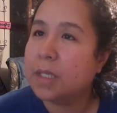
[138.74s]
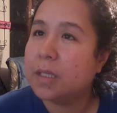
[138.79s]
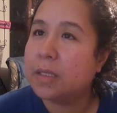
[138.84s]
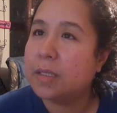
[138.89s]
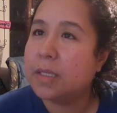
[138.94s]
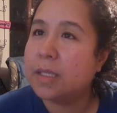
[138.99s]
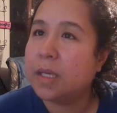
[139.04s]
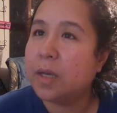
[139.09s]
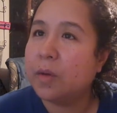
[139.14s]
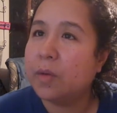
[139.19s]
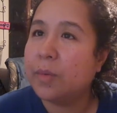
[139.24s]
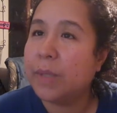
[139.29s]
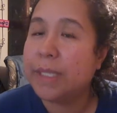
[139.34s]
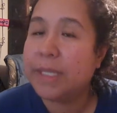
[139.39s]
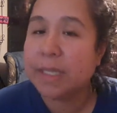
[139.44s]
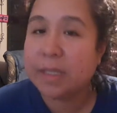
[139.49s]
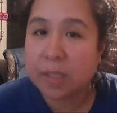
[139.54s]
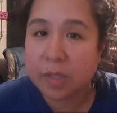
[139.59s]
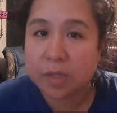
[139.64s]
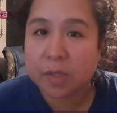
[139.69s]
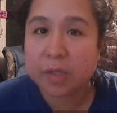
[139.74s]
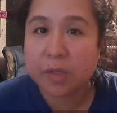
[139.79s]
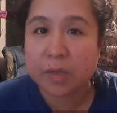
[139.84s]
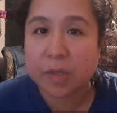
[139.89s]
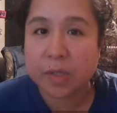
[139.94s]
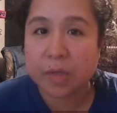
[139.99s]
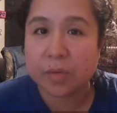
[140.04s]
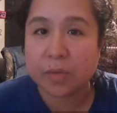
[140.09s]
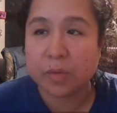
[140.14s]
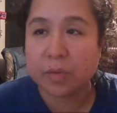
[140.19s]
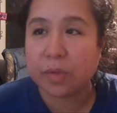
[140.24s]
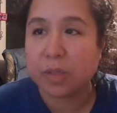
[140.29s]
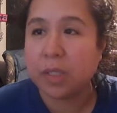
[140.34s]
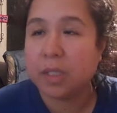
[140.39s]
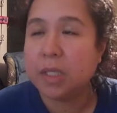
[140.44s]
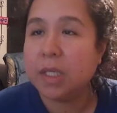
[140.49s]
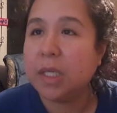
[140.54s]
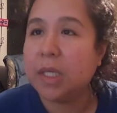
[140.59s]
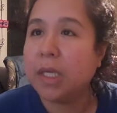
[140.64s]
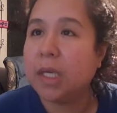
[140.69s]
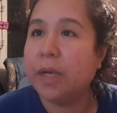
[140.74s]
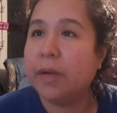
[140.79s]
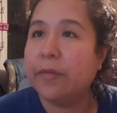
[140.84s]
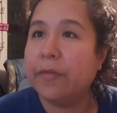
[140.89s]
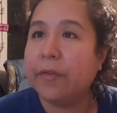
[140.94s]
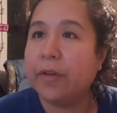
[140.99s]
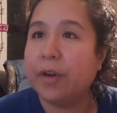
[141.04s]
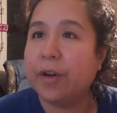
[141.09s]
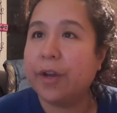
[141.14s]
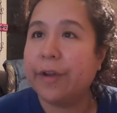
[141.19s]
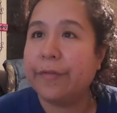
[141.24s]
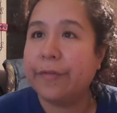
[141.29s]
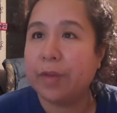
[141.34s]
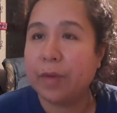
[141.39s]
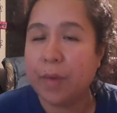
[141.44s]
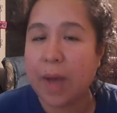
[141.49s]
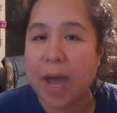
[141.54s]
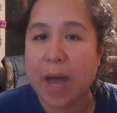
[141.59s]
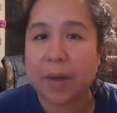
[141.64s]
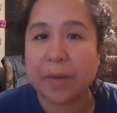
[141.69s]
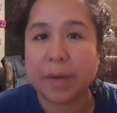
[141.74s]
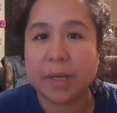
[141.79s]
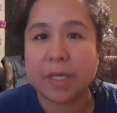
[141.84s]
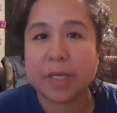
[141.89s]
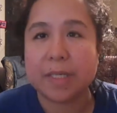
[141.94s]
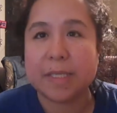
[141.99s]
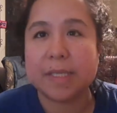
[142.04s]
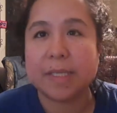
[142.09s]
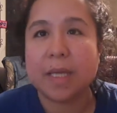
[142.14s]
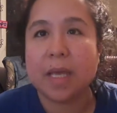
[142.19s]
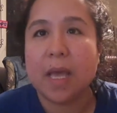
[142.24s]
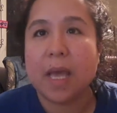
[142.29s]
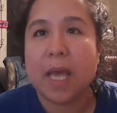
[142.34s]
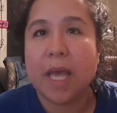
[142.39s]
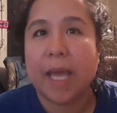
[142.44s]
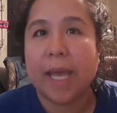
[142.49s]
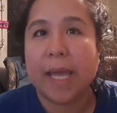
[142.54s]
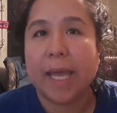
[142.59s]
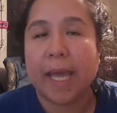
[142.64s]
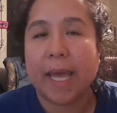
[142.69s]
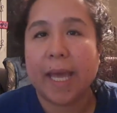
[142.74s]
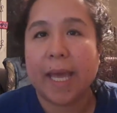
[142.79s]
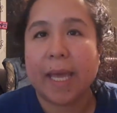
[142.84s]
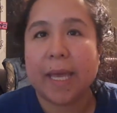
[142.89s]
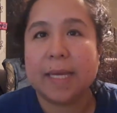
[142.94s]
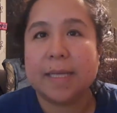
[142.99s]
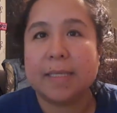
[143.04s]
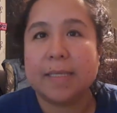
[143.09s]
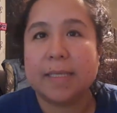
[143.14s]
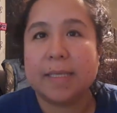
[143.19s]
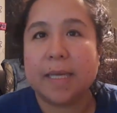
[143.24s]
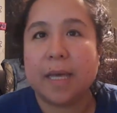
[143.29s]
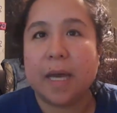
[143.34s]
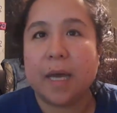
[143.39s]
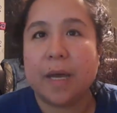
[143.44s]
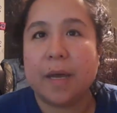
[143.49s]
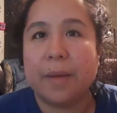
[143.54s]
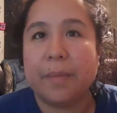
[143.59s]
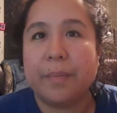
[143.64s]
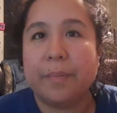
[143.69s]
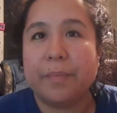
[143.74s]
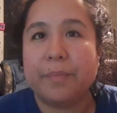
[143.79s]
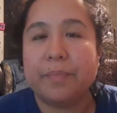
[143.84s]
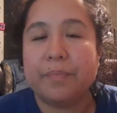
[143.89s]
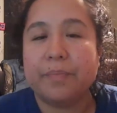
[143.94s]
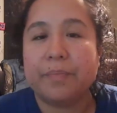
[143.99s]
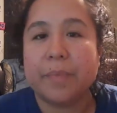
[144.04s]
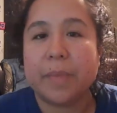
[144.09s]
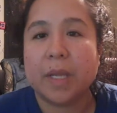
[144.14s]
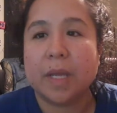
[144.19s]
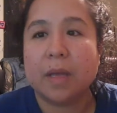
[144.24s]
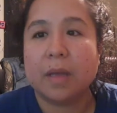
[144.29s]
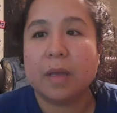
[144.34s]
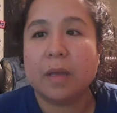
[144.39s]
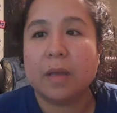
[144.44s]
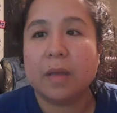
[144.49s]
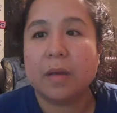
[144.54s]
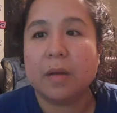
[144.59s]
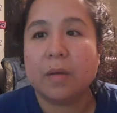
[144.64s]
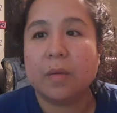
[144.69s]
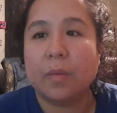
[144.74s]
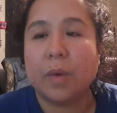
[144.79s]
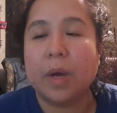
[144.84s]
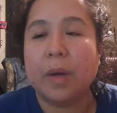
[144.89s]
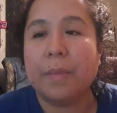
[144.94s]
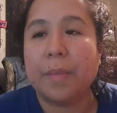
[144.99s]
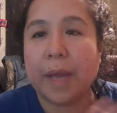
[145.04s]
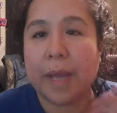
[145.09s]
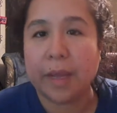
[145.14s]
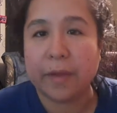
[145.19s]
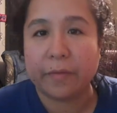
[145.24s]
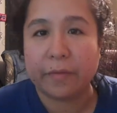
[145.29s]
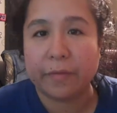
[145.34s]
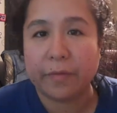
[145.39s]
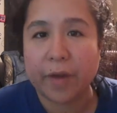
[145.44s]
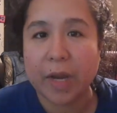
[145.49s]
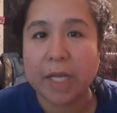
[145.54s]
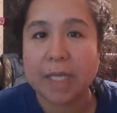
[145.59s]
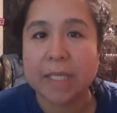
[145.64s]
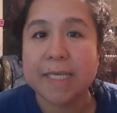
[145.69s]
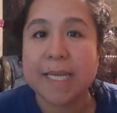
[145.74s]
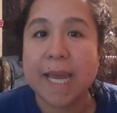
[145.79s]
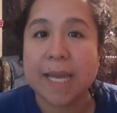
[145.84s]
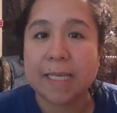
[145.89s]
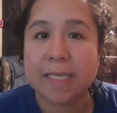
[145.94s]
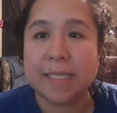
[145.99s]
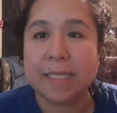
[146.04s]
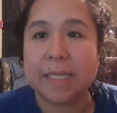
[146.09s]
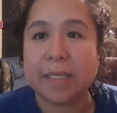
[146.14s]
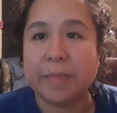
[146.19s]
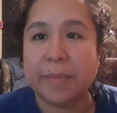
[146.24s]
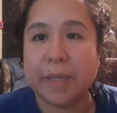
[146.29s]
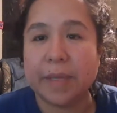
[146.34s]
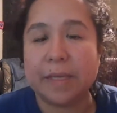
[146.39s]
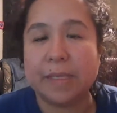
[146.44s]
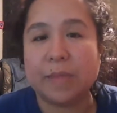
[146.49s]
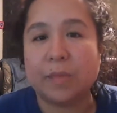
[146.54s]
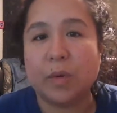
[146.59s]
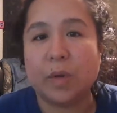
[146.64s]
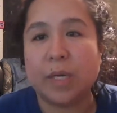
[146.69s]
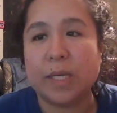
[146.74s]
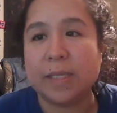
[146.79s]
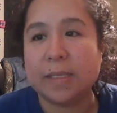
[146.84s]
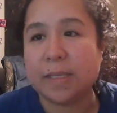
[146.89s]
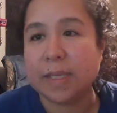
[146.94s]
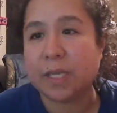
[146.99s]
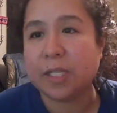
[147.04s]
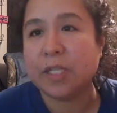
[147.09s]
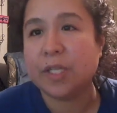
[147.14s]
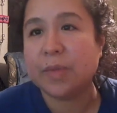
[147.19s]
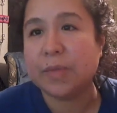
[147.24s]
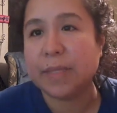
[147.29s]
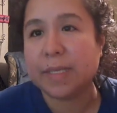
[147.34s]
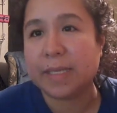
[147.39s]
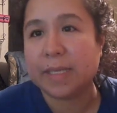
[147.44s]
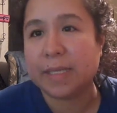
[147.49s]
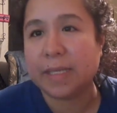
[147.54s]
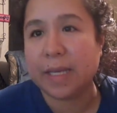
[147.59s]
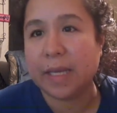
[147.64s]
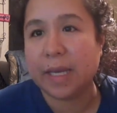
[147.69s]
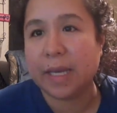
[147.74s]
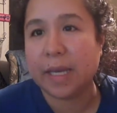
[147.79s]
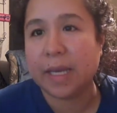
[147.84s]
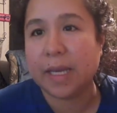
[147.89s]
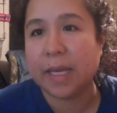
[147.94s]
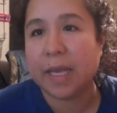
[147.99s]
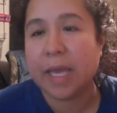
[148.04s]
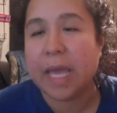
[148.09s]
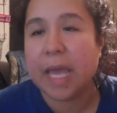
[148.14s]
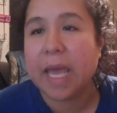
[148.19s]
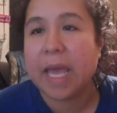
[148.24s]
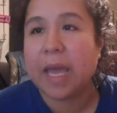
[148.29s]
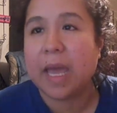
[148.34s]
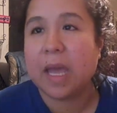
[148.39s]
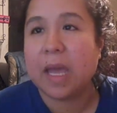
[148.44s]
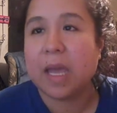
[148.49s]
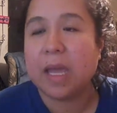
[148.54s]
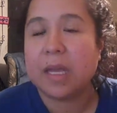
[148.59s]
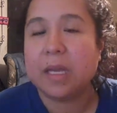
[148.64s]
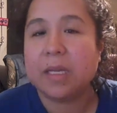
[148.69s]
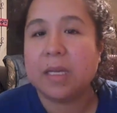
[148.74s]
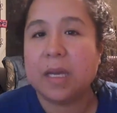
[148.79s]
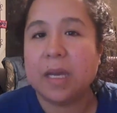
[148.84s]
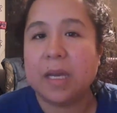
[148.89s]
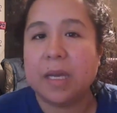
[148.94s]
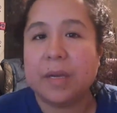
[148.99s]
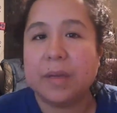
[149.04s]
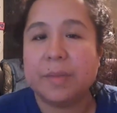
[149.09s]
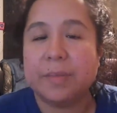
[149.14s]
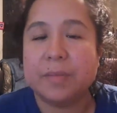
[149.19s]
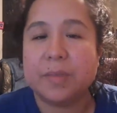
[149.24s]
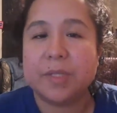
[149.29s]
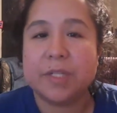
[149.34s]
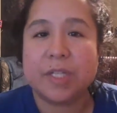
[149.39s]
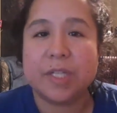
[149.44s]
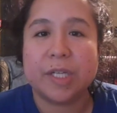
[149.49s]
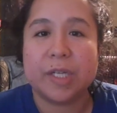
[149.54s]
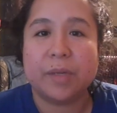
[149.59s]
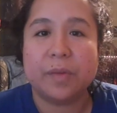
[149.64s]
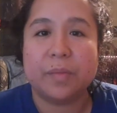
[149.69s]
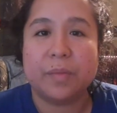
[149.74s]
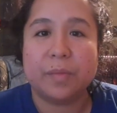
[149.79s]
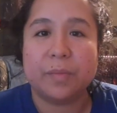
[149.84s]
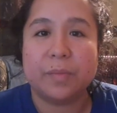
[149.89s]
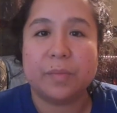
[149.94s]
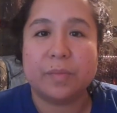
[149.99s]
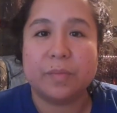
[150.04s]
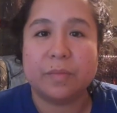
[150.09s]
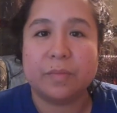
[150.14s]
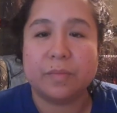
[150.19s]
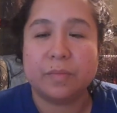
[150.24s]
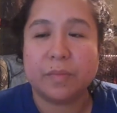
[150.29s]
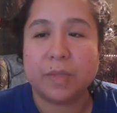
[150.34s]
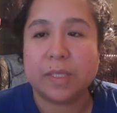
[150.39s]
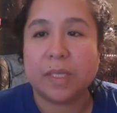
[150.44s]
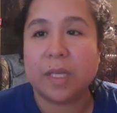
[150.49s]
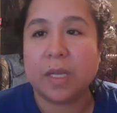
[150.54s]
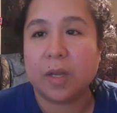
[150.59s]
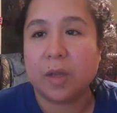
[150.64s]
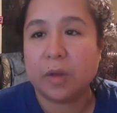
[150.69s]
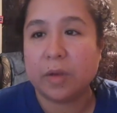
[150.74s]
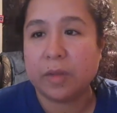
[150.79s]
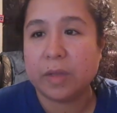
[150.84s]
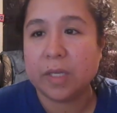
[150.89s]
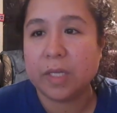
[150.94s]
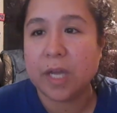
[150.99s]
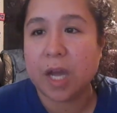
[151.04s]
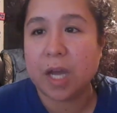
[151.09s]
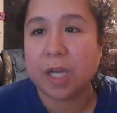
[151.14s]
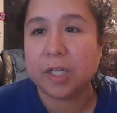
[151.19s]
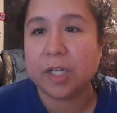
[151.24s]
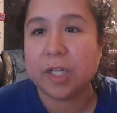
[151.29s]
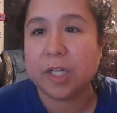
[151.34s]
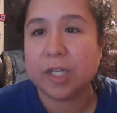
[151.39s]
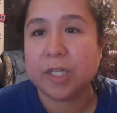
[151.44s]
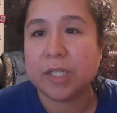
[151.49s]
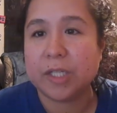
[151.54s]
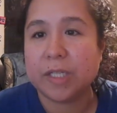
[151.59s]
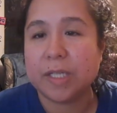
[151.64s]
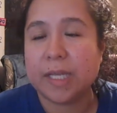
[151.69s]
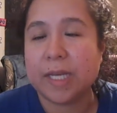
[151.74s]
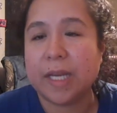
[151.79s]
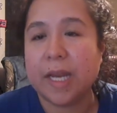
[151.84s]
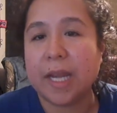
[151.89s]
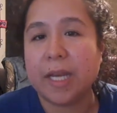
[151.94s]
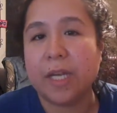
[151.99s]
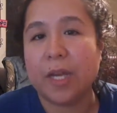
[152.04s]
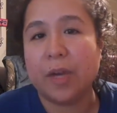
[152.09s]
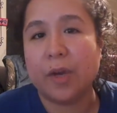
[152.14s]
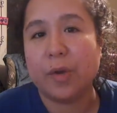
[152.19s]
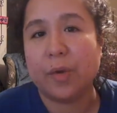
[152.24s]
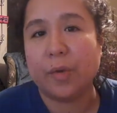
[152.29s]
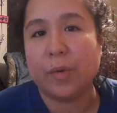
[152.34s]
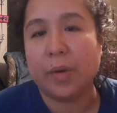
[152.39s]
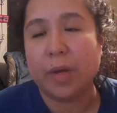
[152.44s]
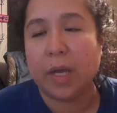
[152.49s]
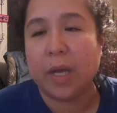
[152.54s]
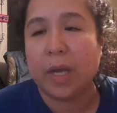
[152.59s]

So we did do school for a few hours, and well, my friend texted me this morning and said she was sick, and she was going to go to the doctor's, and I know,